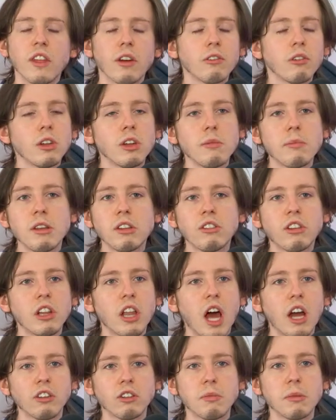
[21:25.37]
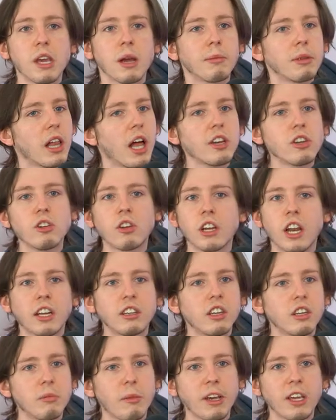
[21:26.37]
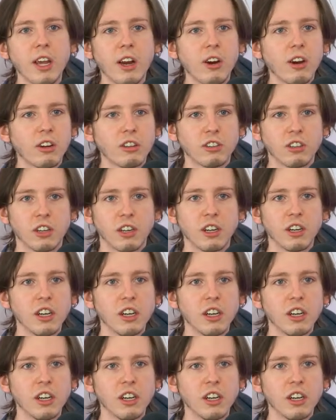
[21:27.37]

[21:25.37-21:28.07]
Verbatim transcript: that really means a lot to me. I'm glad you connected to my character.